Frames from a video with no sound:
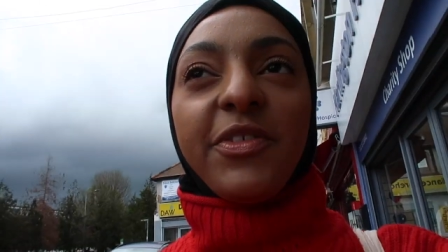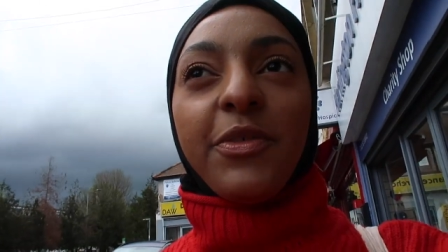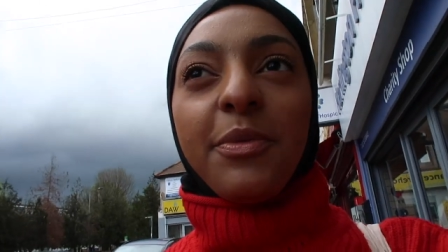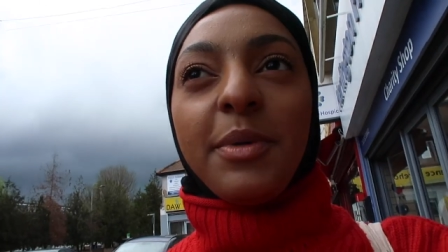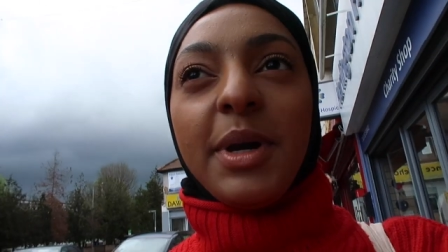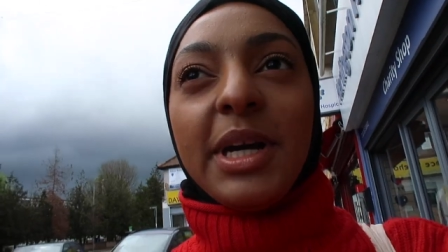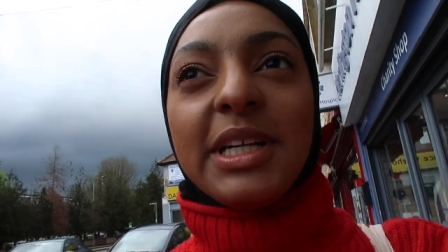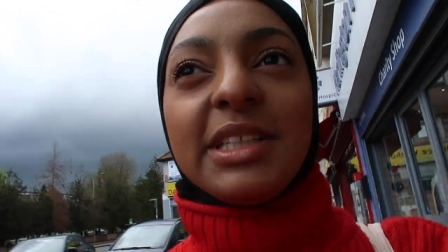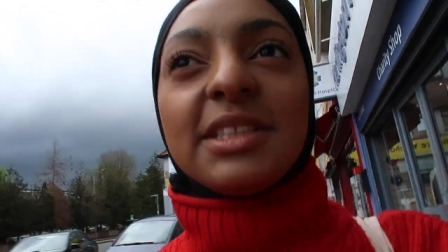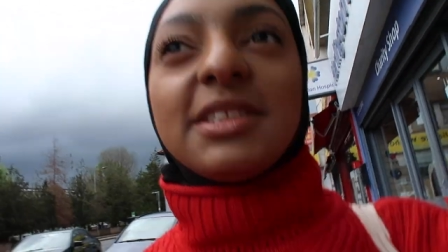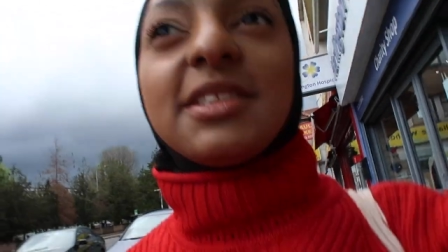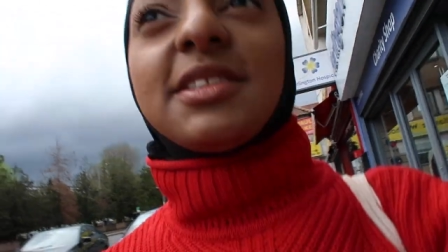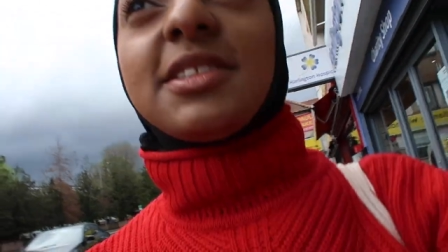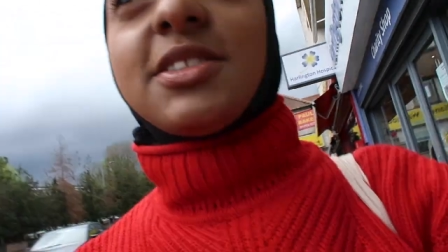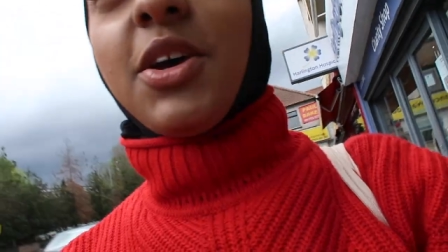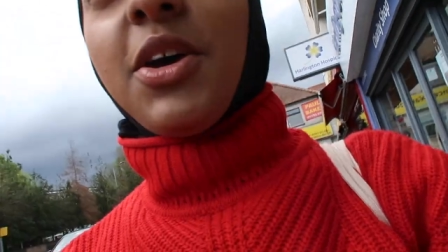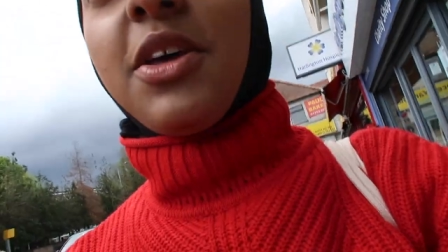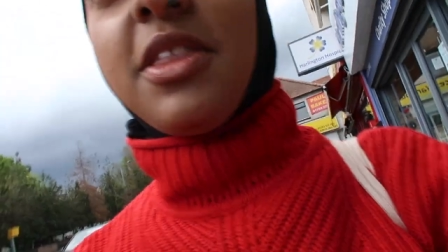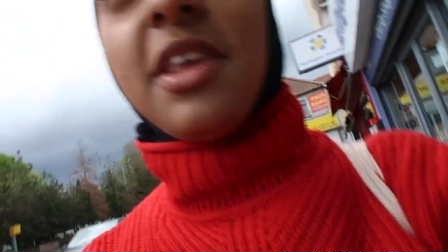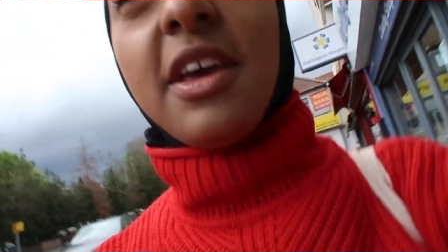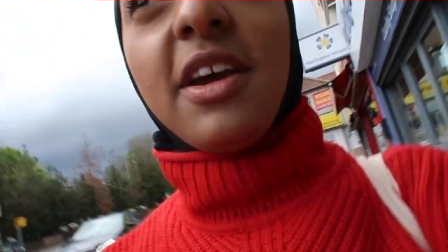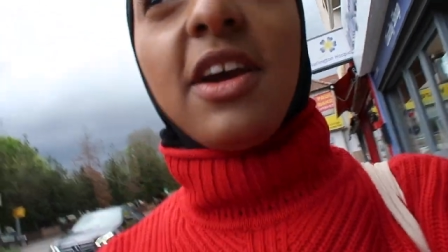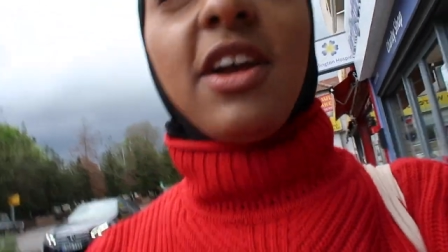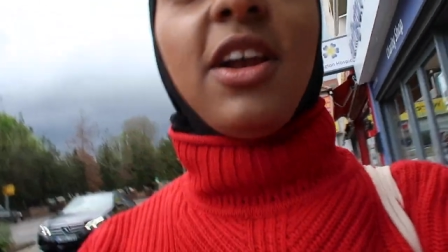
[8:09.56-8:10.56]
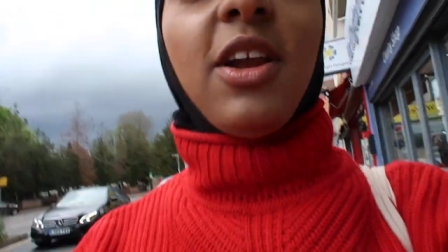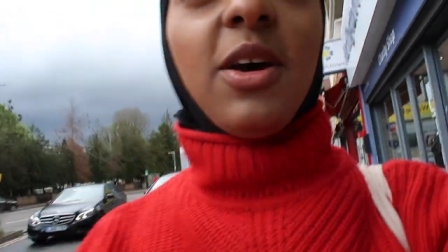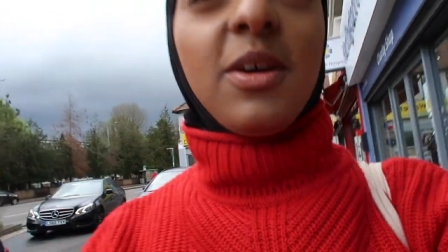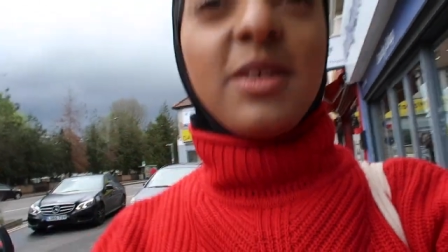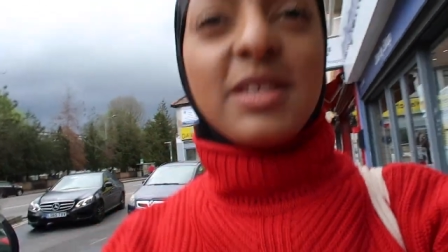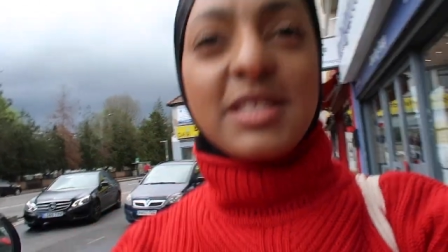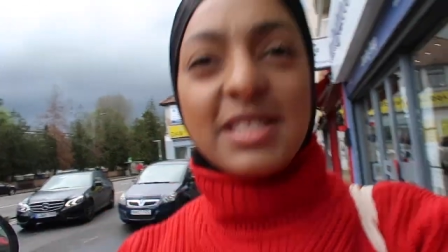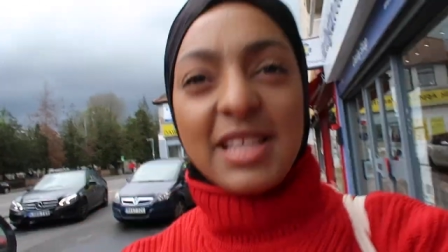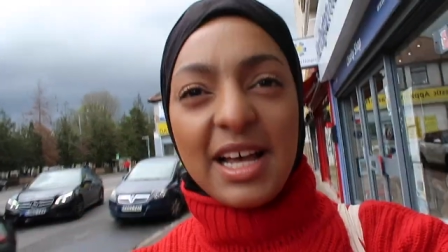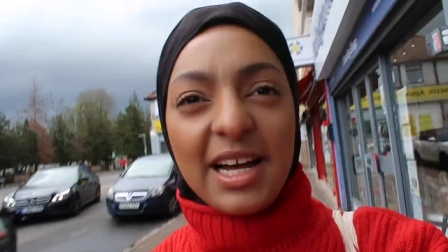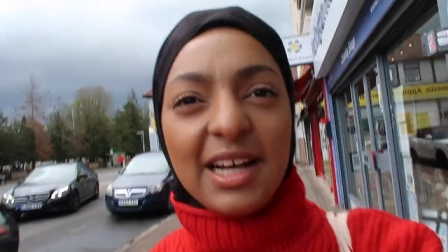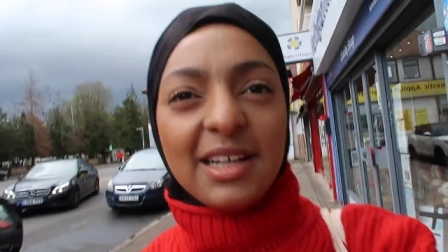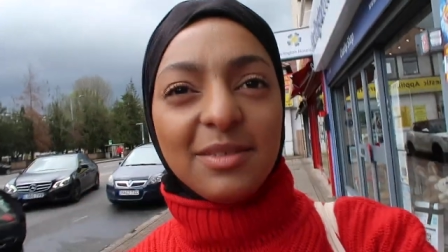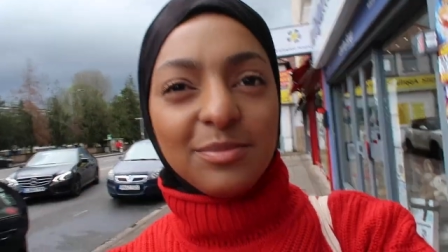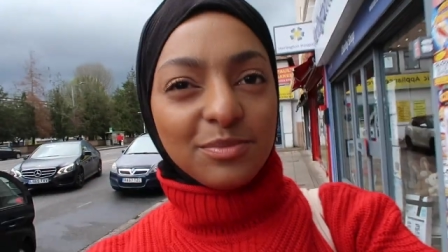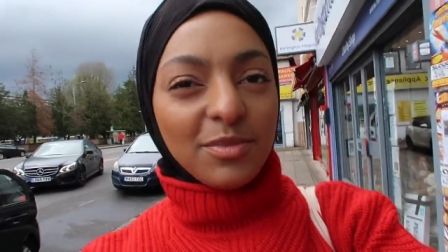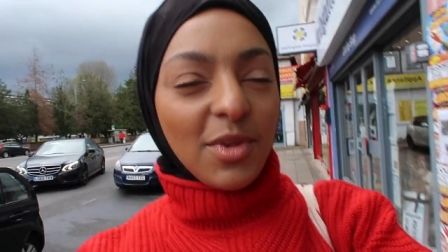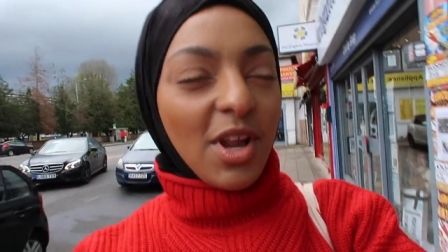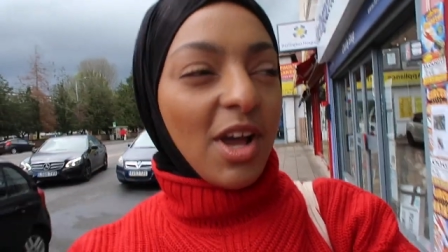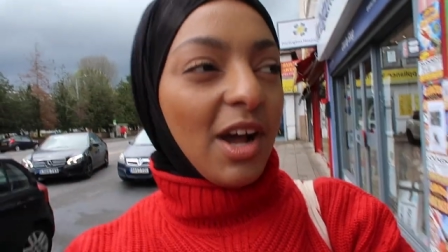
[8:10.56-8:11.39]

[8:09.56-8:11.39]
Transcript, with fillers: never mind. So they closed that.